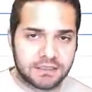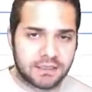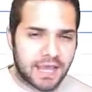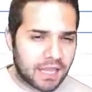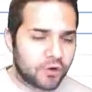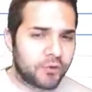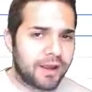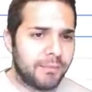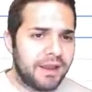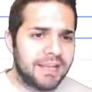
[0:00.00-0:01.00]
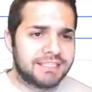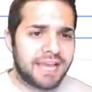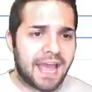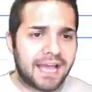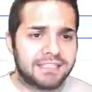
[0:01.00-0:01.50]
Telegram
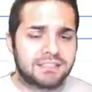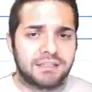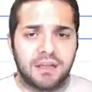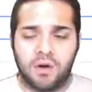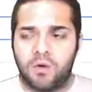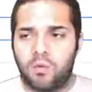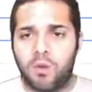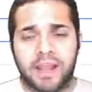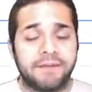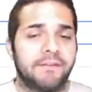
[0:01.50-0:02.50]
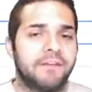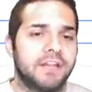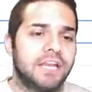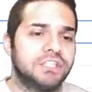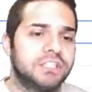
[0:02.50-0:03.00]
to ask what kind of
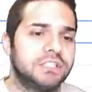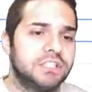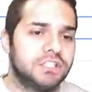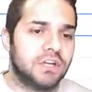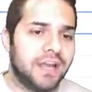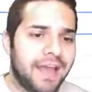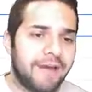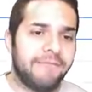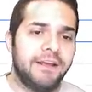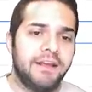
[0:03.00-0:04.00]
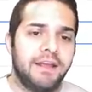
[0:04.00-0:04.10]
affiliation does Dejun have,